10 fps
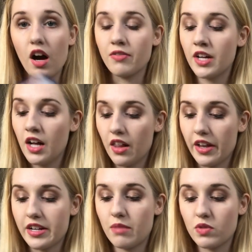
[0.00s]
off. A
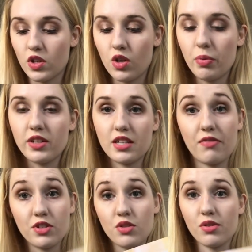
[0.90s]
lot of times the coupons
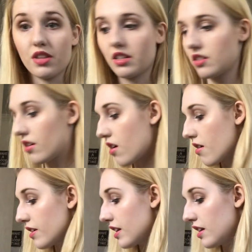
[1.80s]
have to do with things that are
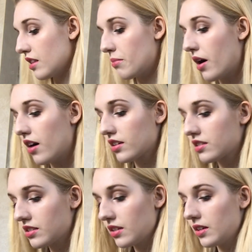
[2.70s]
already in the
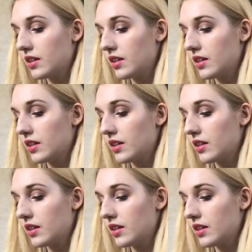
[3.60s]
box.